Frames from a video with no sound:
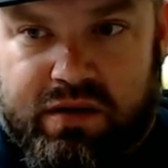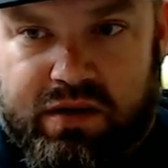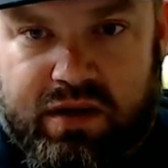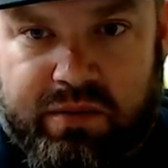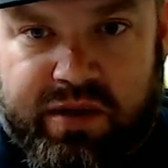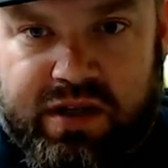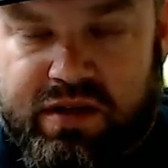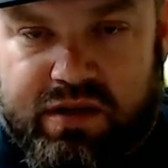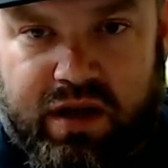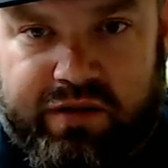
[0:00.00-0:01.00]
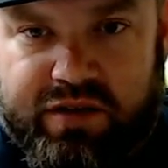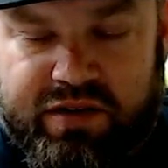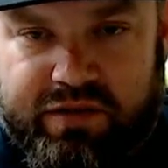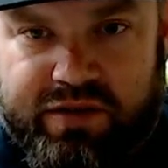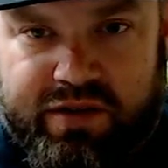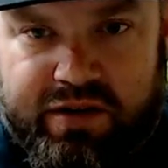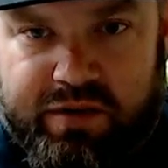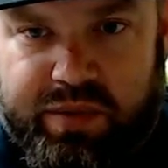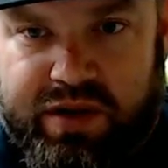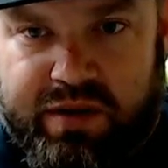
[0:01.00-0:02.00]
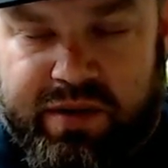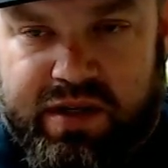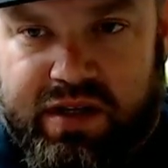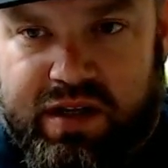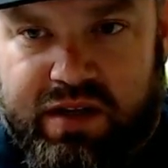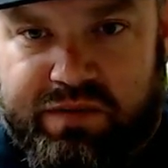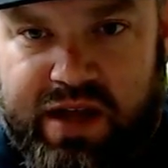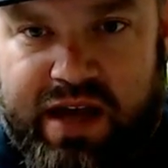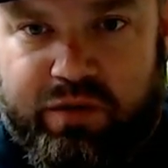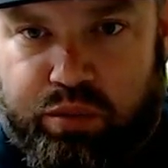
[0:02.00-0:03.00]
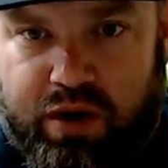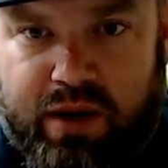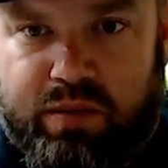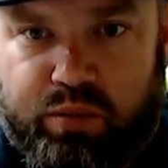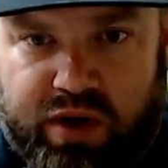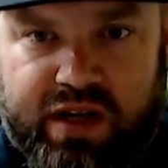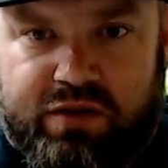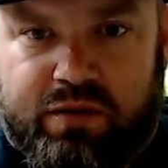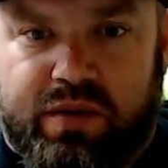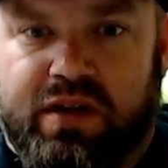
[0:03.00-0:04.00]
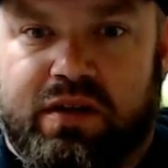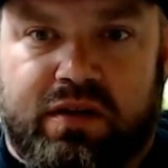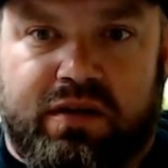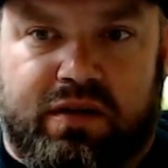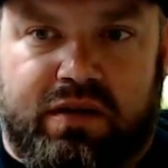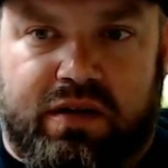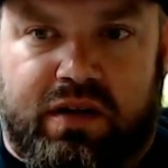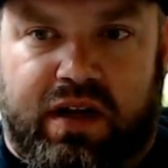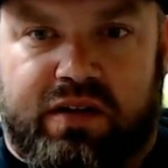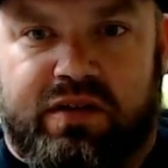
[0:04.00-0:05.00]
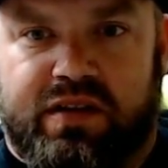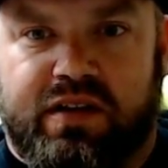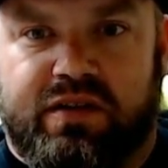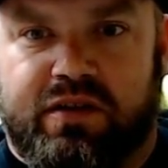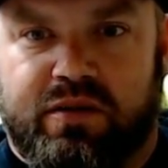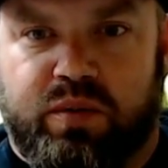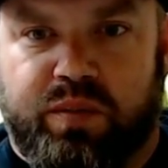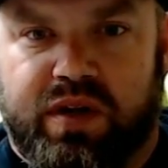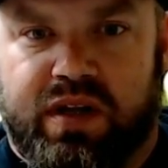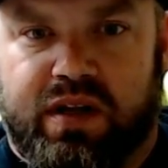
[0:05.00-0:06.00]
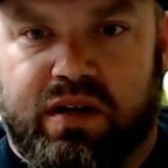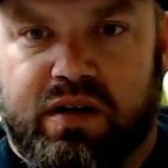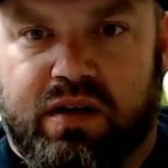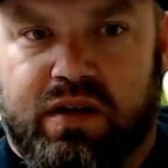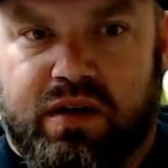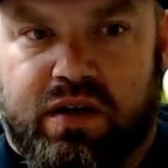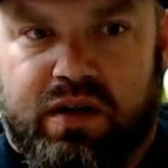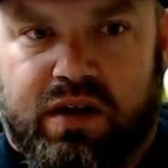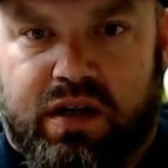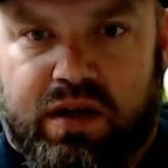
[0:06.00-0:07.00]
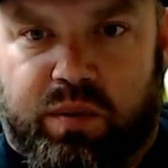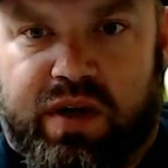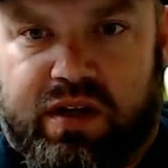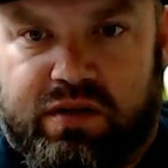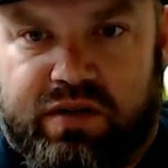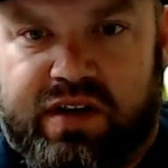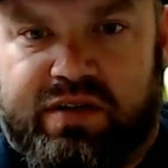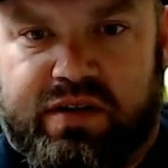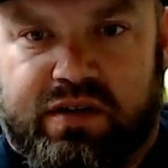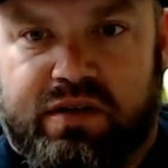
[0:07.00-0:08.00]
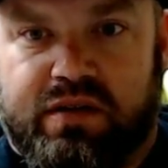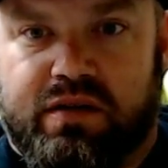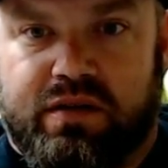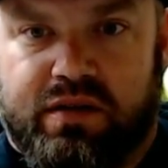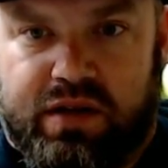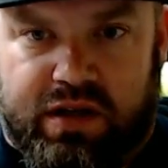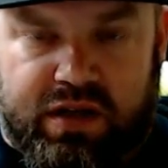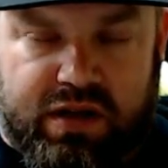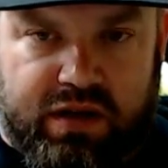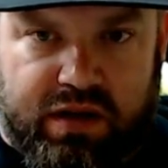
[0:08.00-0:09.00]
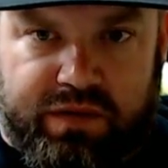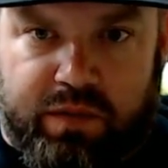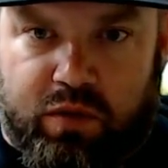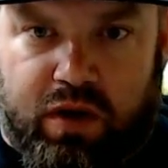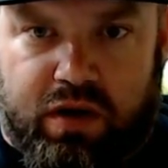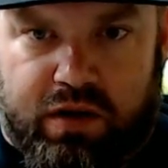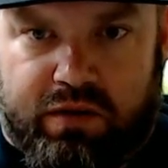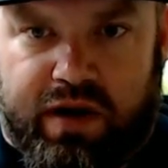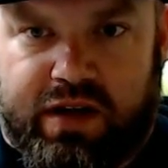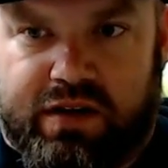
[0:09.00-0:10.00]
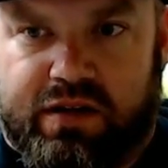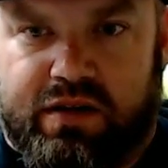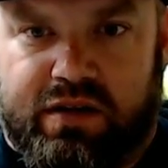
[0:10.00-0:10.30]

I mean, obviously, if it's a good opinion, I mean, if you have a problem, bring it to me as a decent human being, and we can address it. And if I'm wrong, I'll correct it.